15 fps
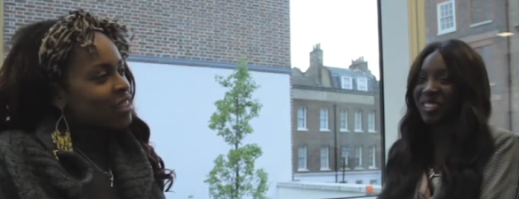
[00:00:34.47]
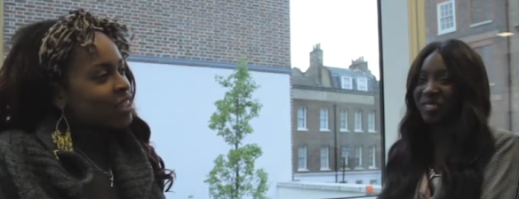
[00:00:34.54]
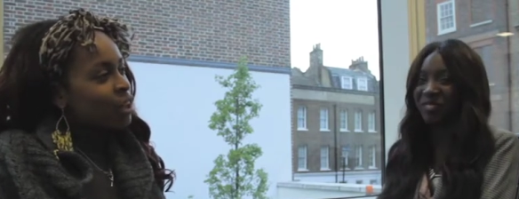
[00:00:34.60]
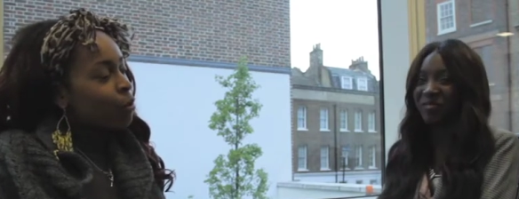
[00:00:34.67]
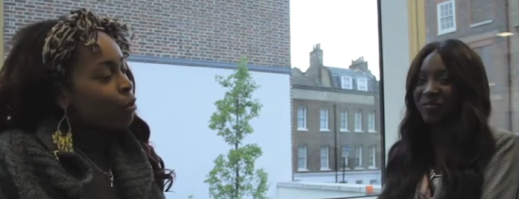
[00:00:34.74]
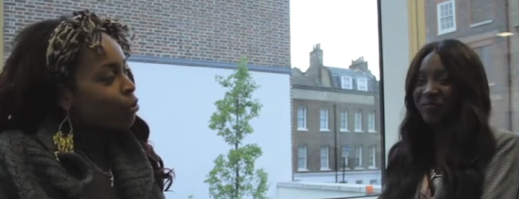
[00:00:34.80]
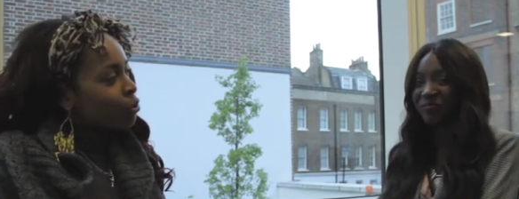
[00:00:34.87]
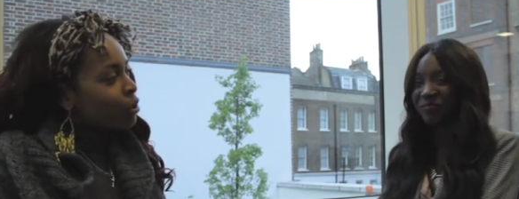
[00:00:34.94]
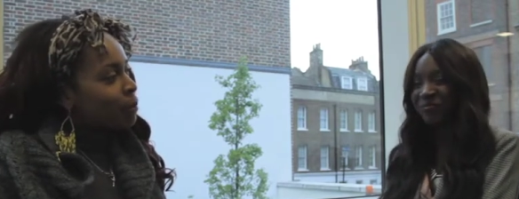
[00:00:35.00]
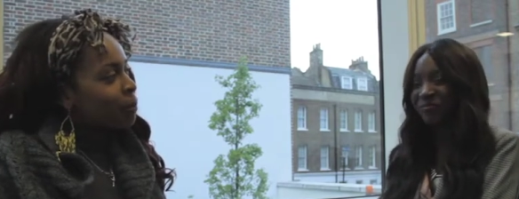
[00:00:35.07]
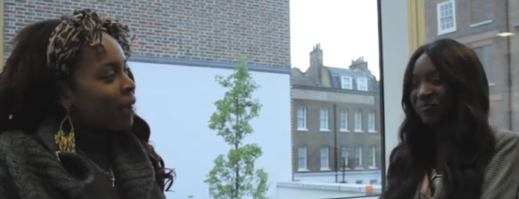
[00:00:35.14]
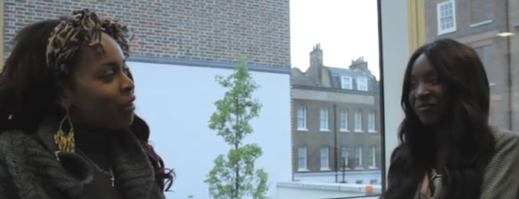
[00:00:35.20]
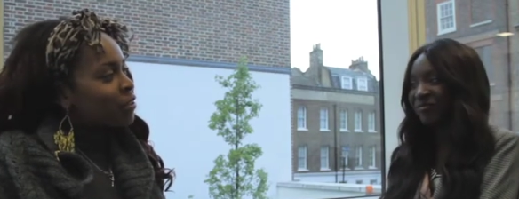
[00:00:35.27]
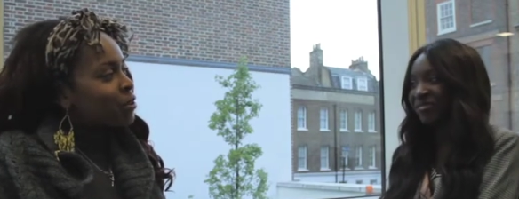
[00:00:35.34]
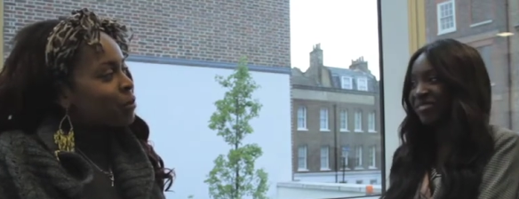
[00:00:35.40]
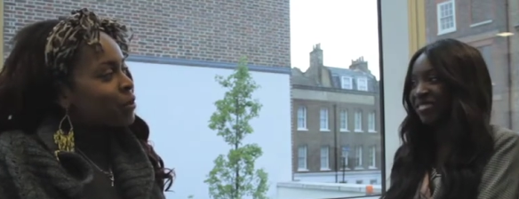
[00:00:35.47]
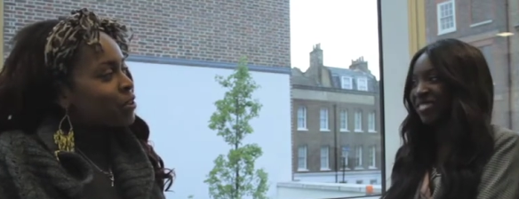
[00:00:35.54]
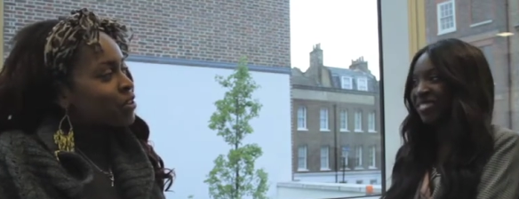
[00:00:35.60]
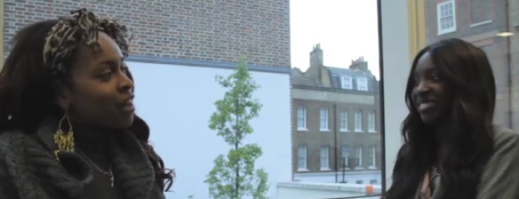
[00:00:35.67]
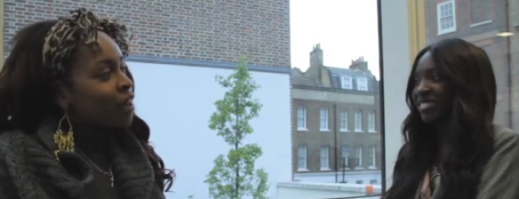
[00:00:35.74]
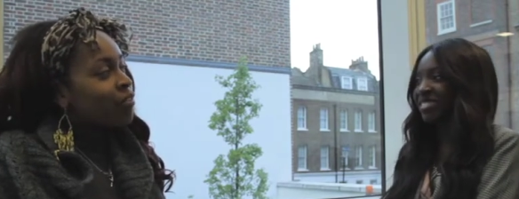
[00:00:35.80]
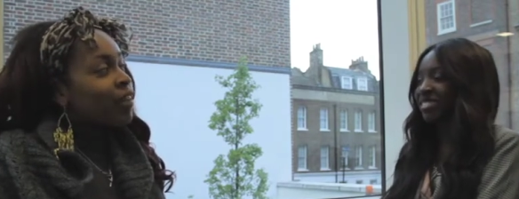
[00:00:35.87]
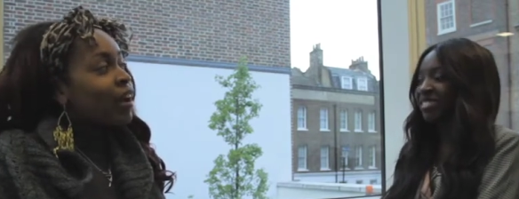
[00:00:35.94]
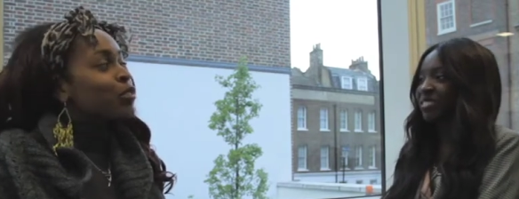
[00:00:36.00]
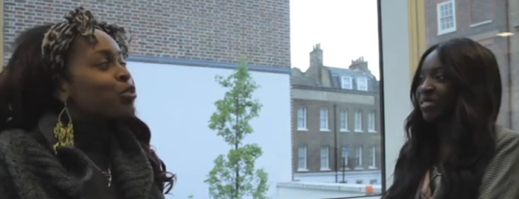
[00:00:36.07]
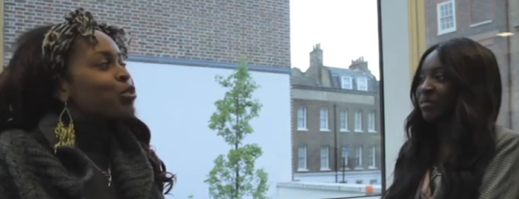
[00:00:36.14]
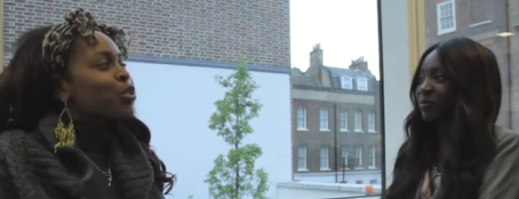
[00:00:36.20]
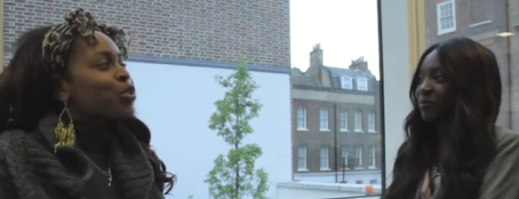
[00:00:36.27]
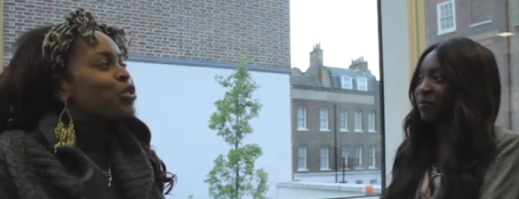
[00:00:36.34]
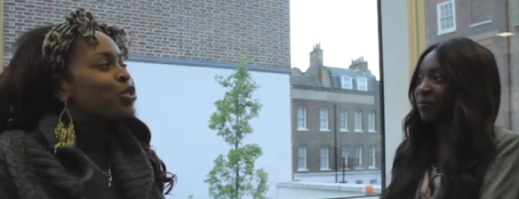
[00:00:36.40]
Speaker 1: know all about you because I
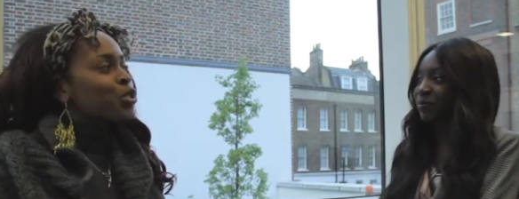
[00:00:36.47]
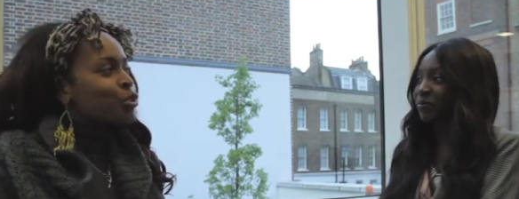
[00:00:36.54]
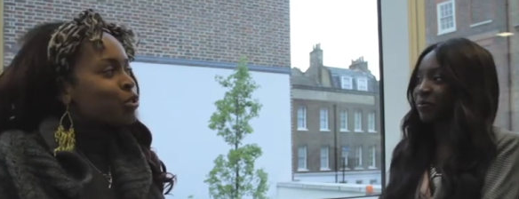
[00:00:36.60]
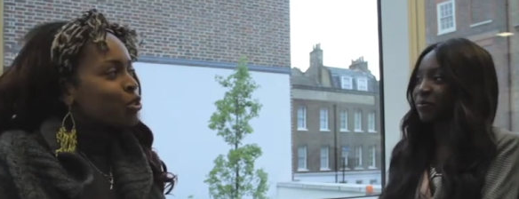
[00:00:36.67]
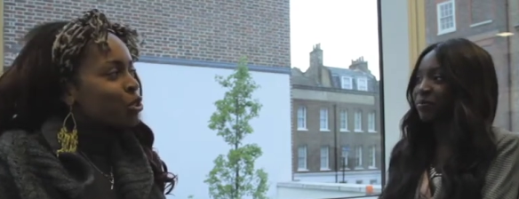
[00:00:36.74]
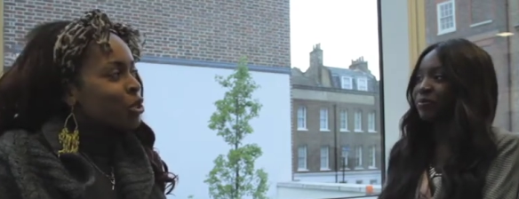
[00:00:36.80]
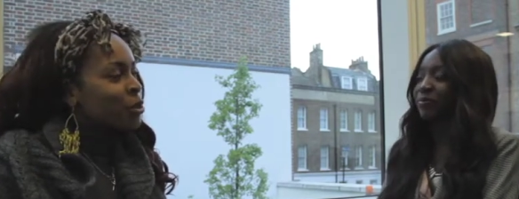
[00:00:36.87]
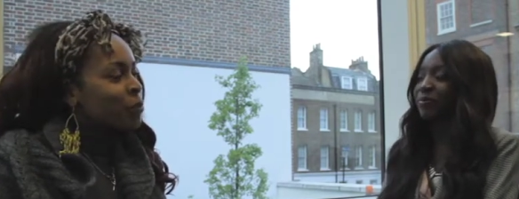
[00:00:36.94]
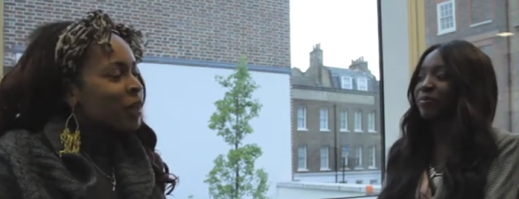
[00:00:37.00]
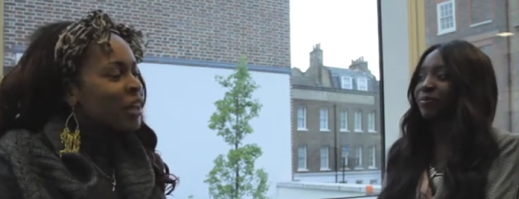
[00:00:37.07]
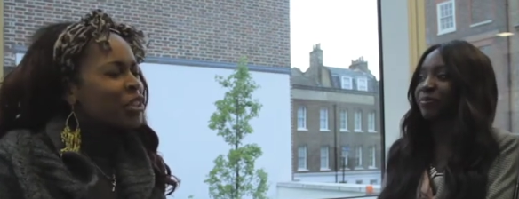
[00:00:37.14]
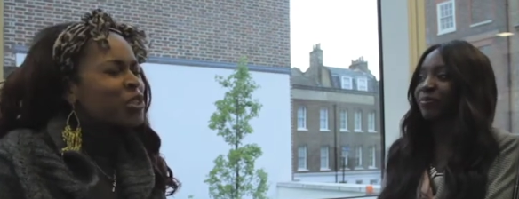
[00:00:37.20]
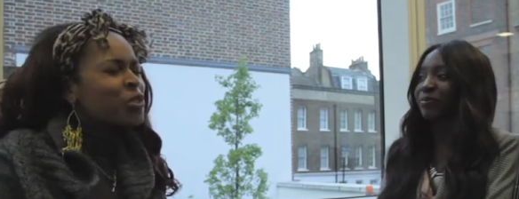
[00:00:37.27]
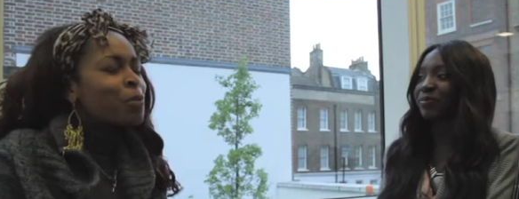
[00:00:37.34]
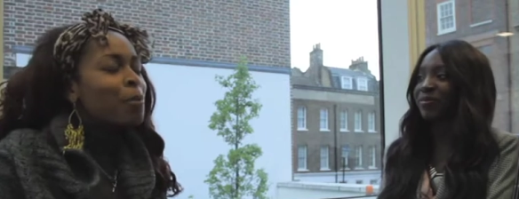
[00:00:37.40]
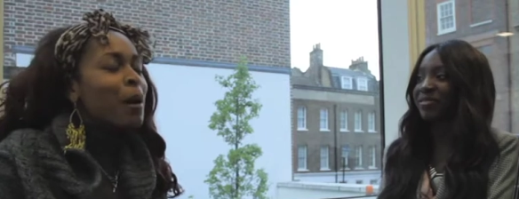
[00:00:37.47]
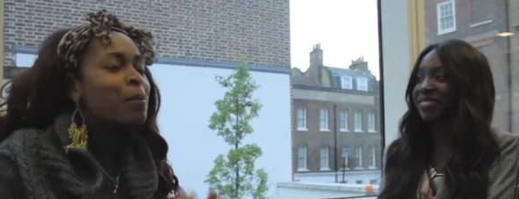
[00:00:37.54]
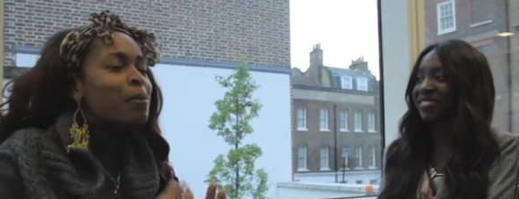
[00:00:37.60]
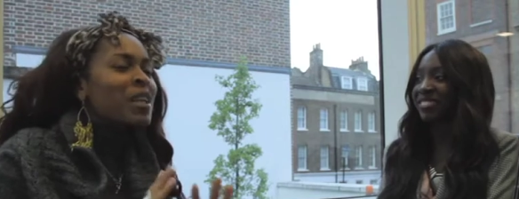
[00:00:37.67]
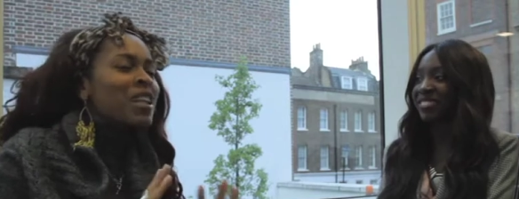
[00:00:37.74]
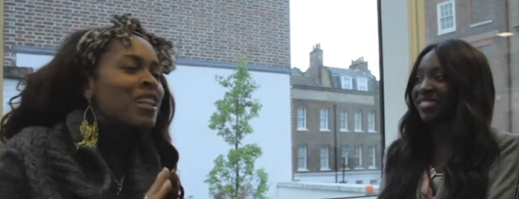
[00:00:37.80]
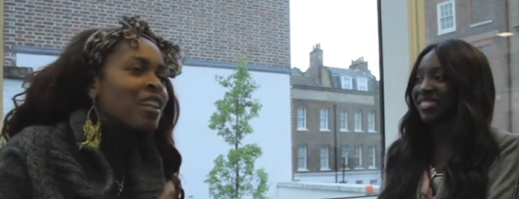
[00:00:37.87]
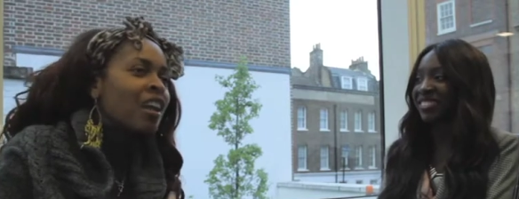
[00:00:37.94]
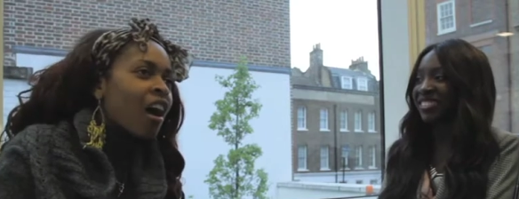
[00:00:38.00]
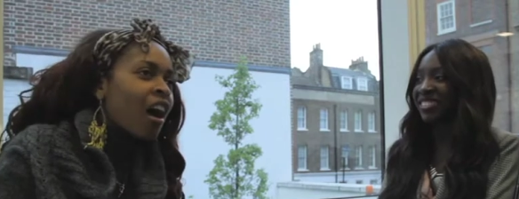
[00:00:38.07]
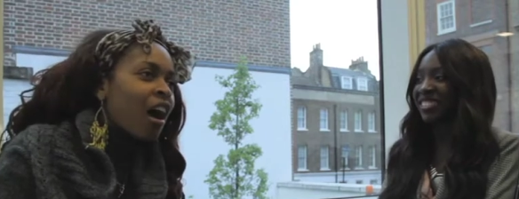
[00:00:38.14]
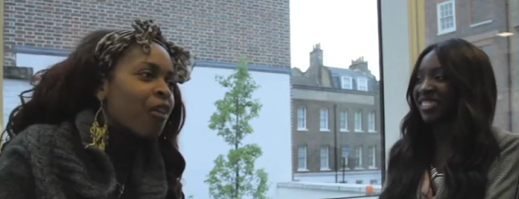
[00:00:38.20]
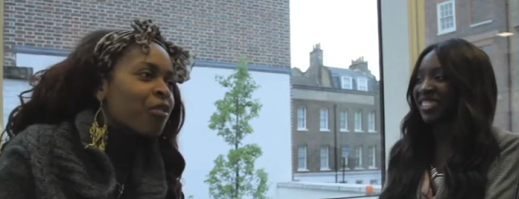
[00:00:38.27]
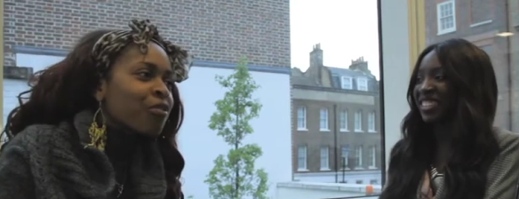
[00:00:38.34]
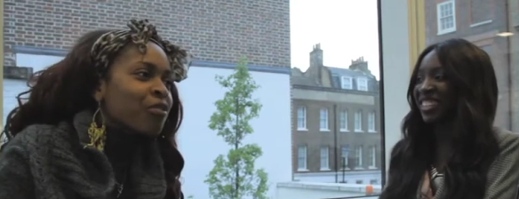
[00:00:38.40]
found you on YouTube and you made me
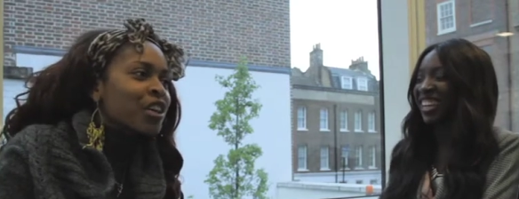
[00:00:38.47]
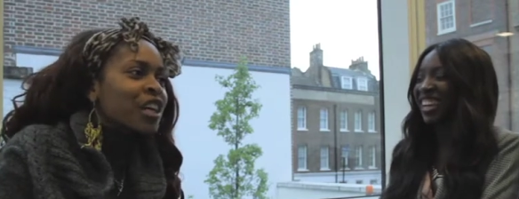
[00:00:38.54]
laugh.